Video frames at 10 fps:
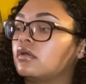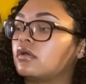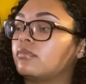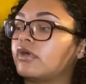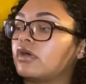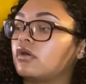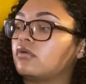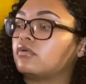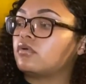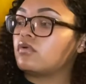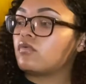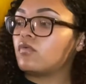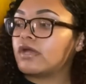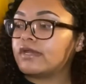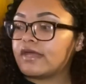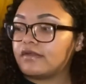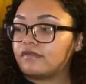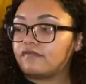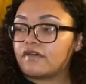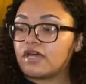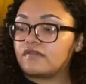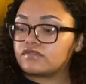about 195.